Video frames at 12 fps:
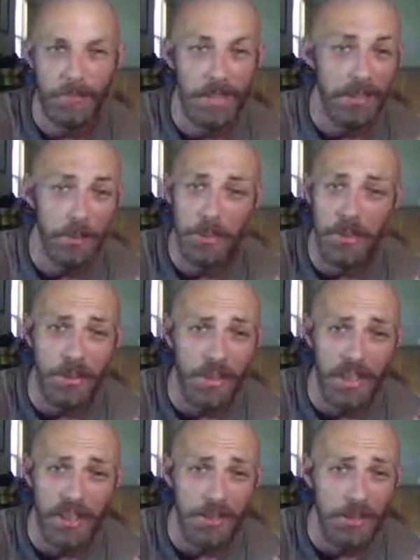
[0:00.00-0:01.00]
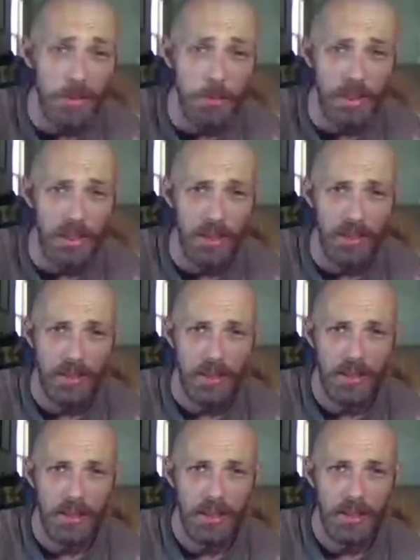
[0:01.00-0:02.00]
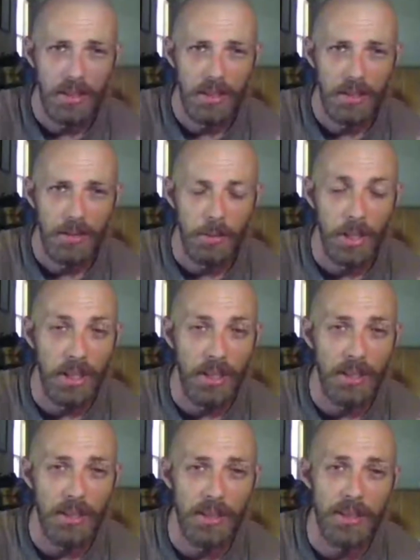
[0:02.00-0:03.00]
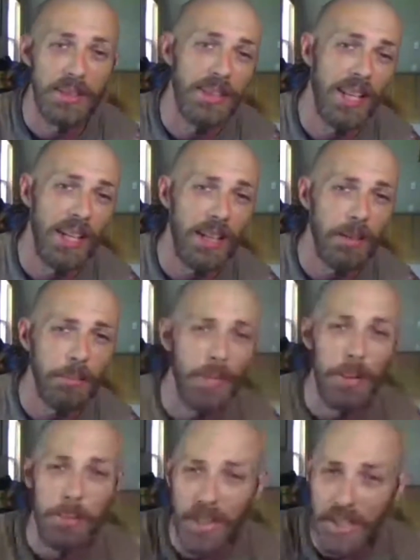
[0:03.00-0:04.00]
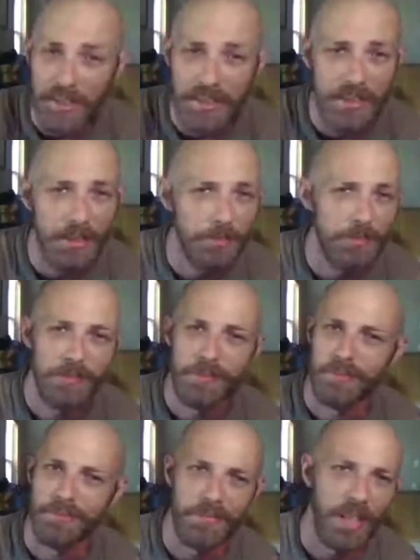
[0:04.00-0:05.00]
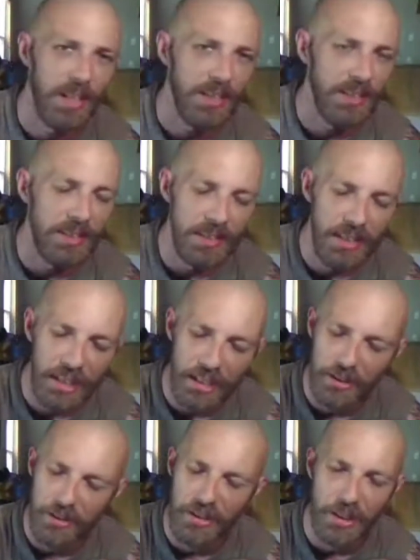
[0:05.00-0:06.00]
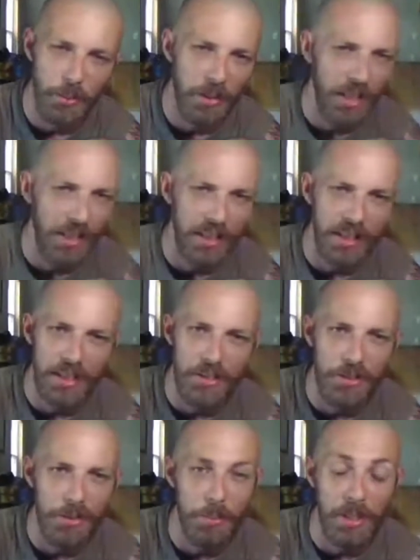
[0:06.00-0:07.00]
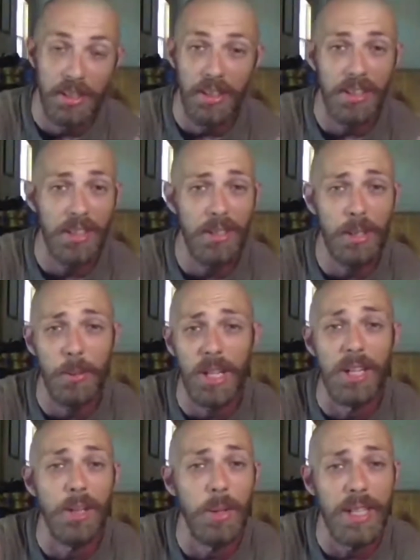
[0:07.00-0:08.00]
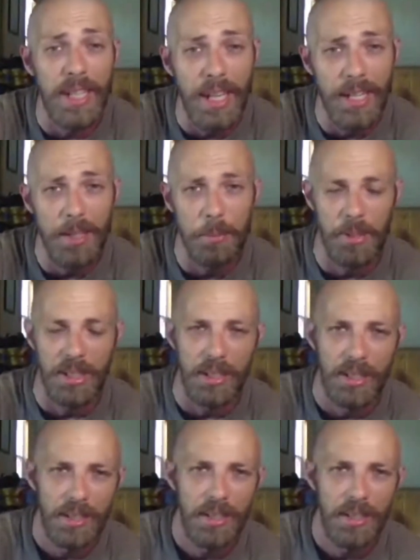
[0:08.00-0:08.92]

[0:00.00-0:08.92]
what you think it should be, right? Like today, my best, not nearly what I think it should be, not nearly what I know it can be.